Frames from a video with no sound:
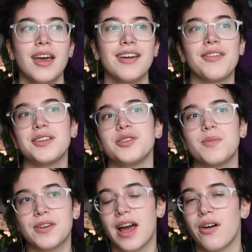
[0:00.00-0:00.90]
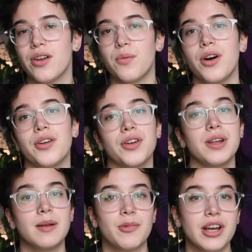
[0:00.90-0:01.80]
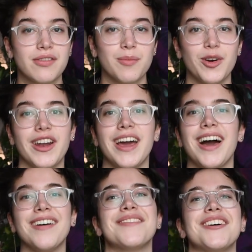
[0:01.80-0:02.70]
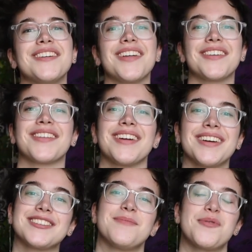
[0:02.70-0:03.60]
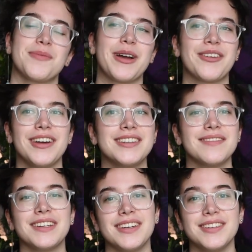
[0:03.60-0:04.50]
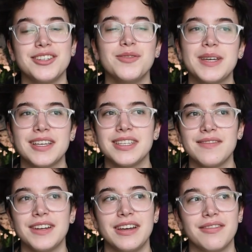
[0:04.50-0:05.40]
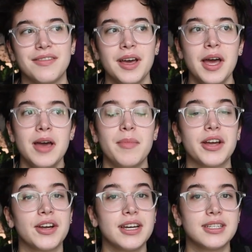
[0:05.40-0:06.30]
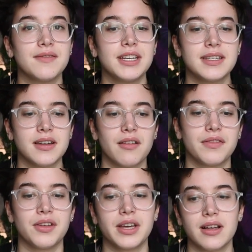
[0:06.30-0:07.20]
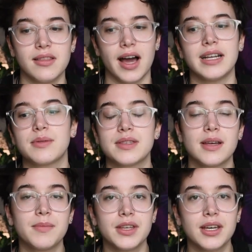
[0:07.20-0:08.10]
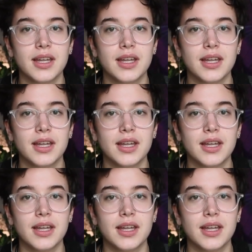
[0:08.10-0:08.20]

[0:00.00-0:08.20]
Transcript: if I do burn out on one or need a break from one, I have another thing to pour my creativity into, because even if my creativity is not feeling aligned with something